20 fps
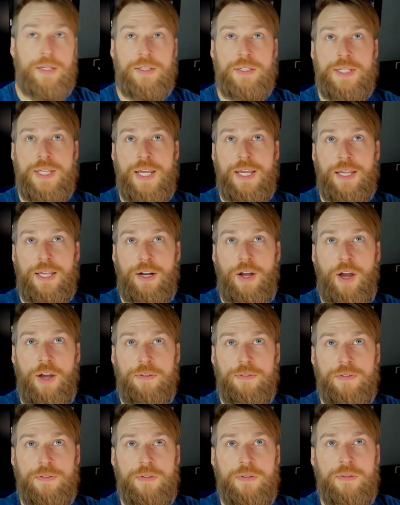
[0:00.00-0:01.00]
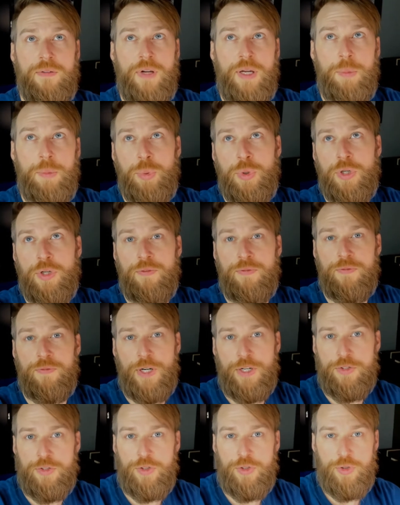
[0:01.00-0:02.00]
take it off and put a
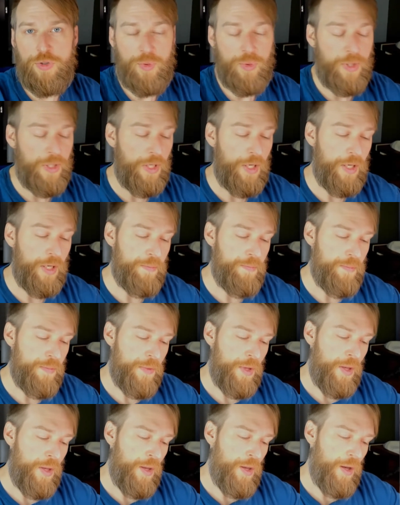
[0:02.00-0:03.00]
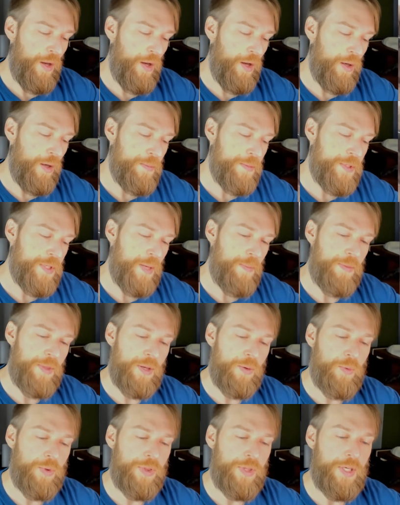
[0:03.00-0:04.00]
fresh new one on. Same
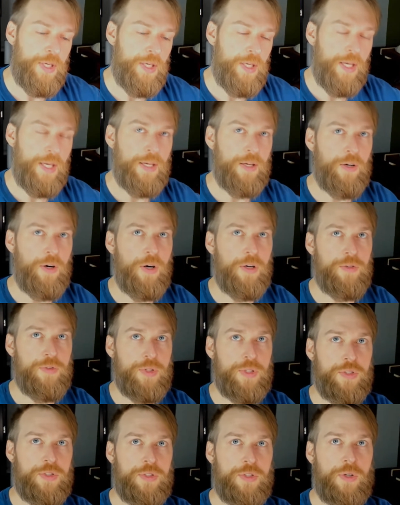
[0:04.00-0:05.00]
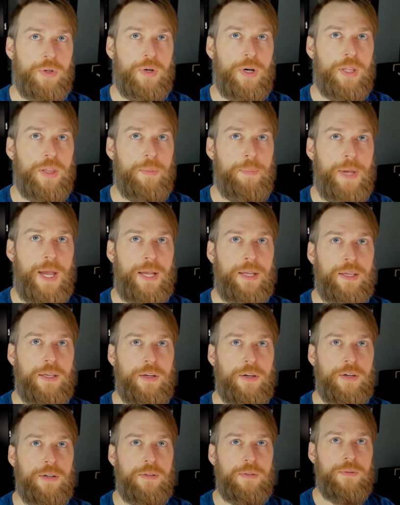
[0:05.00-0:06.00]
thing with the ink cartridge. So on the back
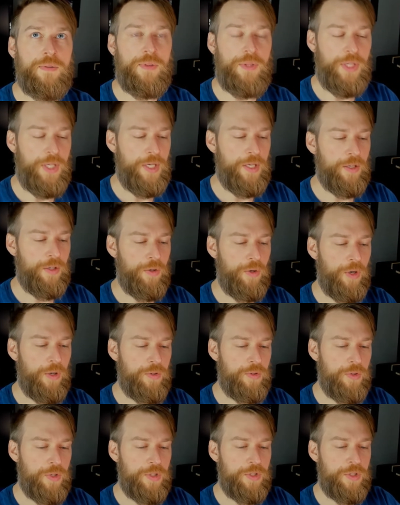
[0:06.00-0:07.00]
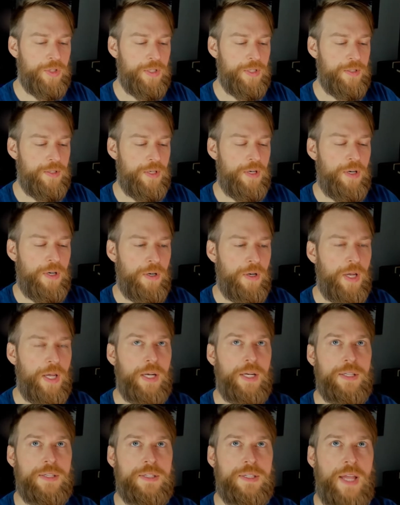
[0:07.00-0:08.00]
here, the ink cartridge is here and
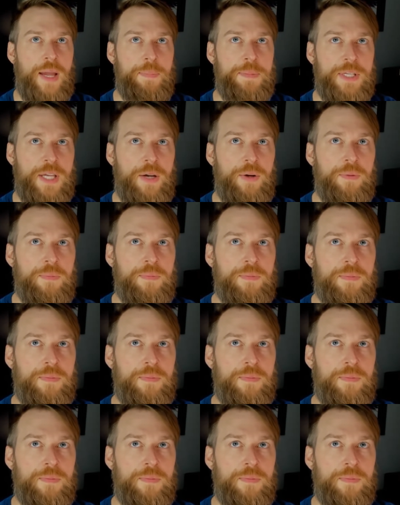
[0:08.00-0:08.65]
it snaps out,